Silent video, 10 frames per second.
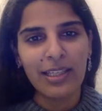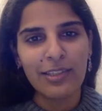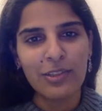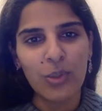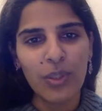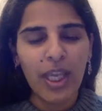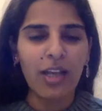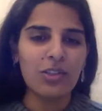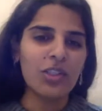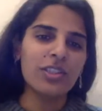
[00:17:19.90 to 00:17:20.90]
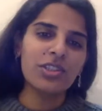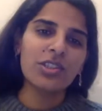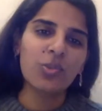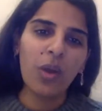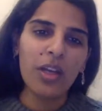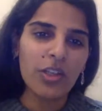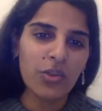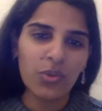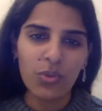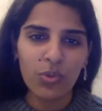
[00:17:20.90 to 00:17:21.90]
So, yeah, so I just wanted
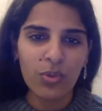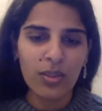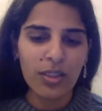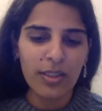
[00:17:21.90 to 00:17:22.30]
to